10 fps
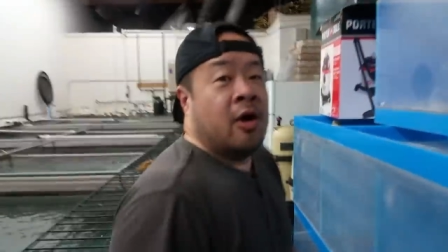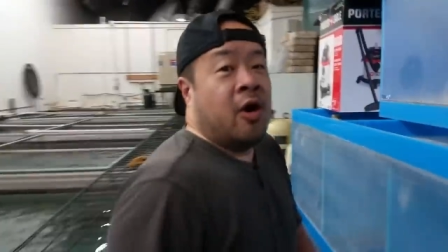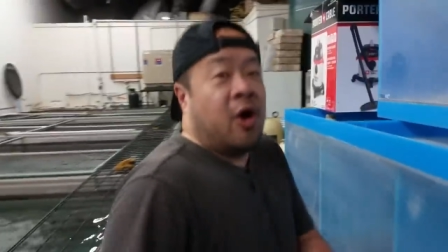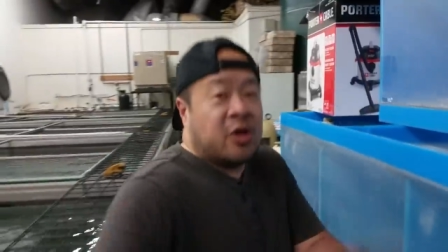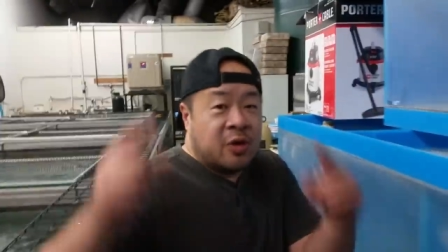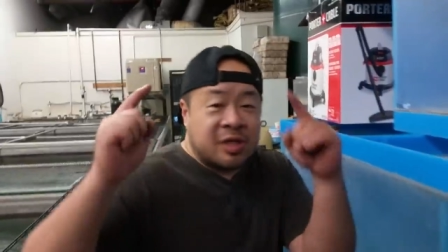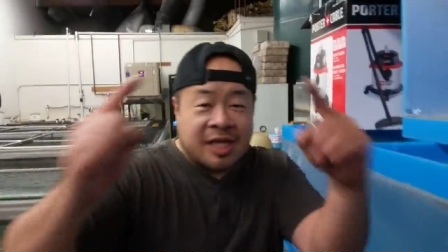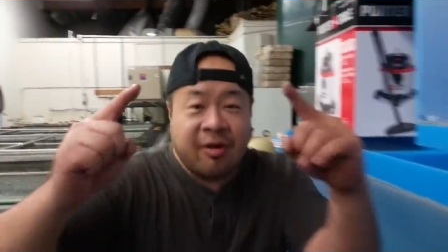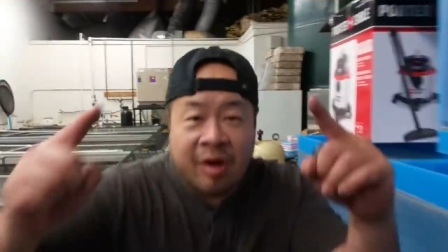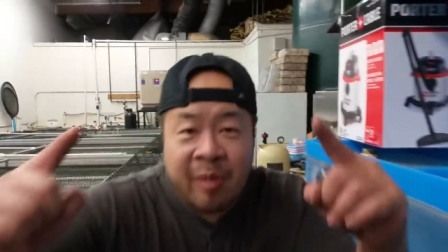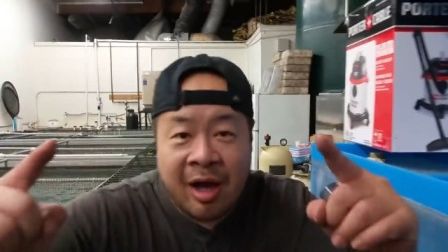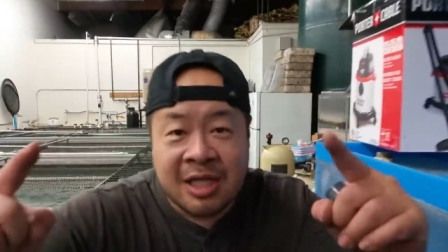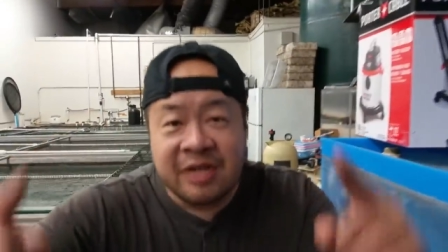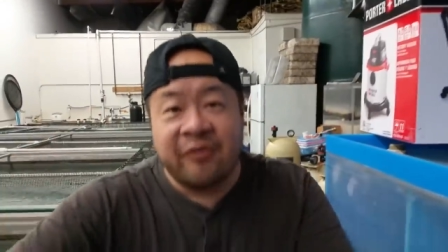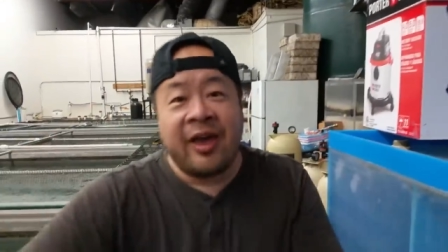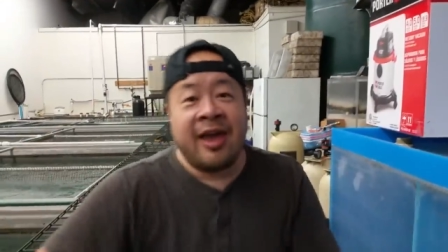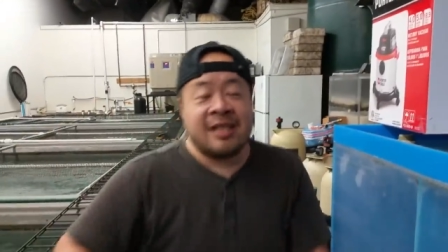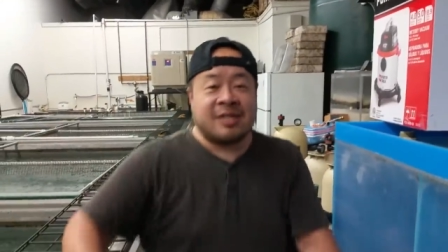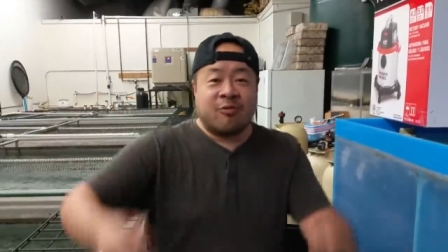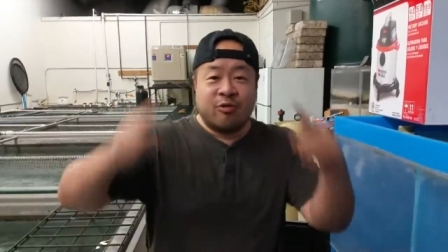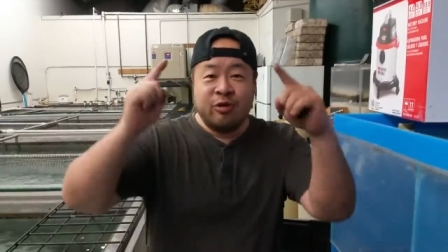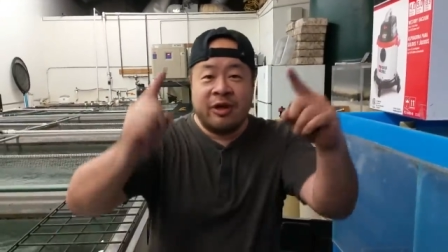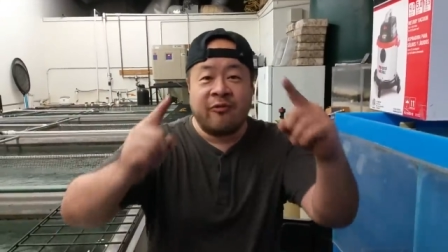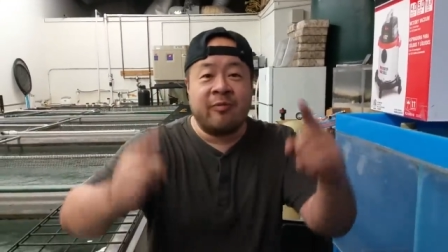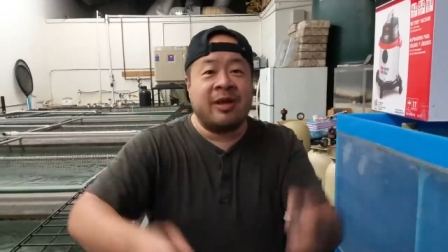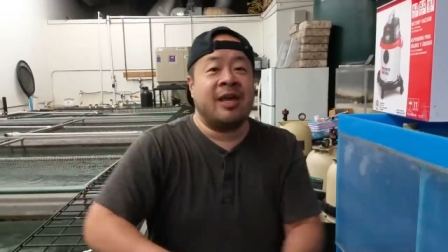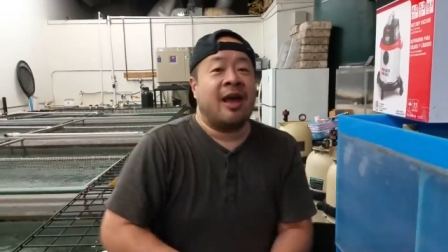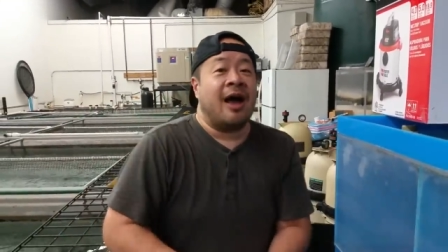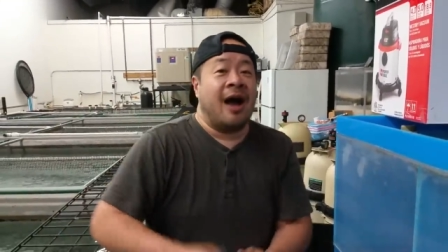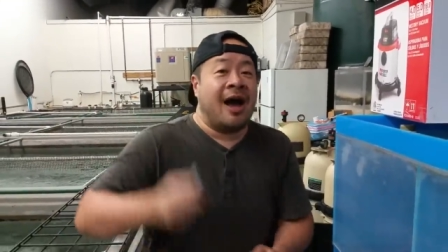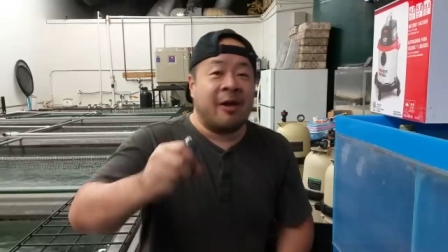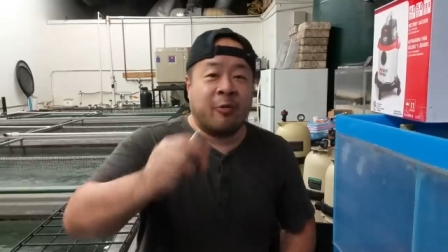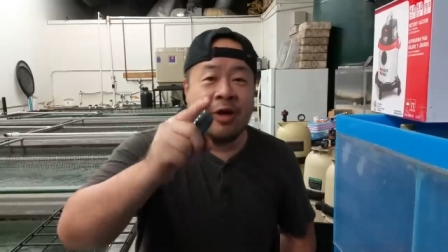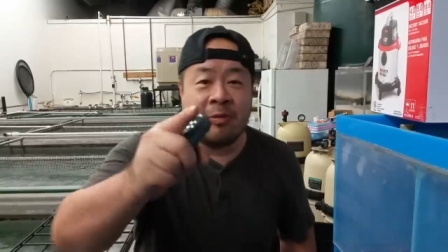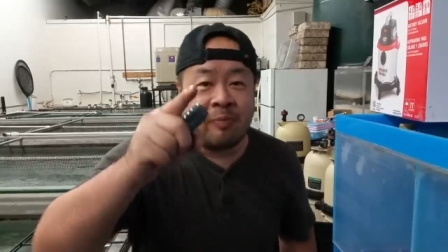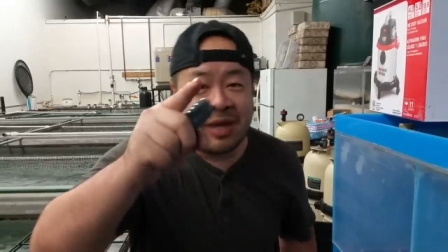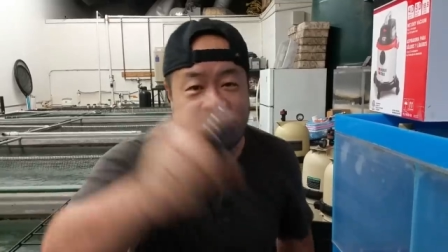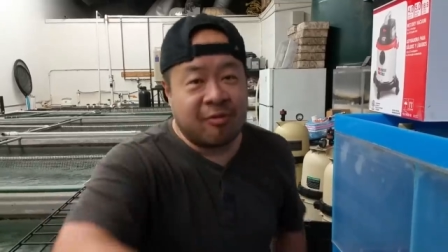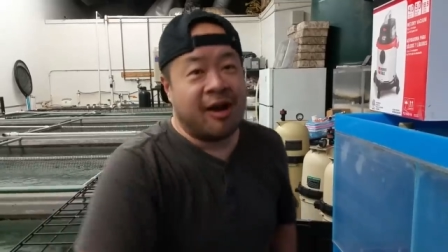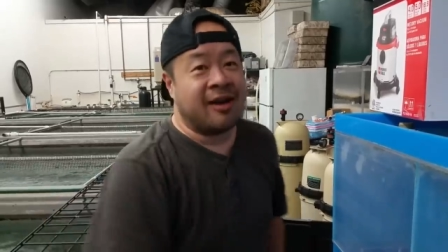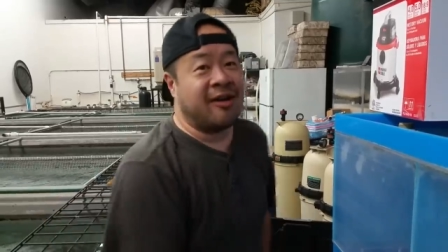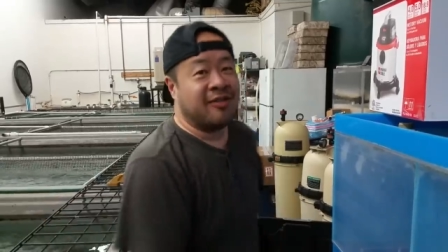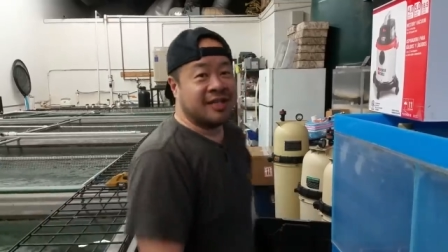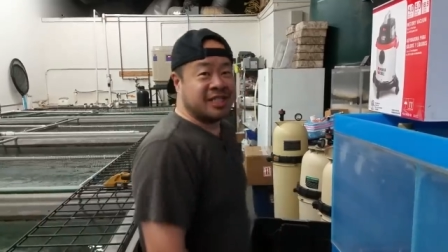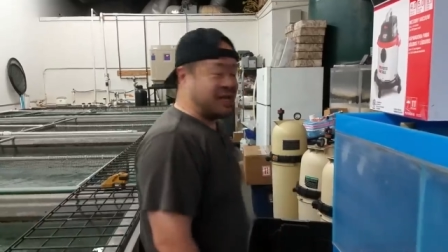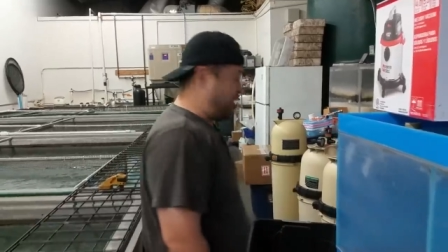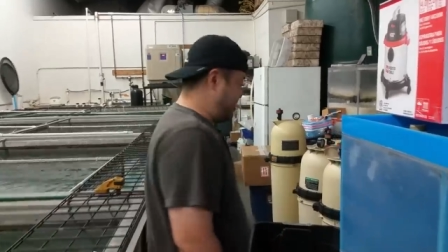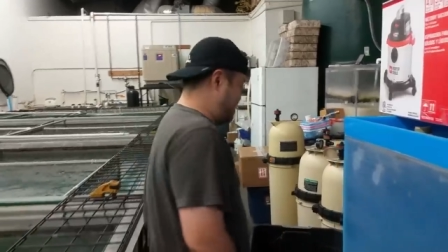All you Stingray Biology fans rooting for me, I will beat Rod on this challenge.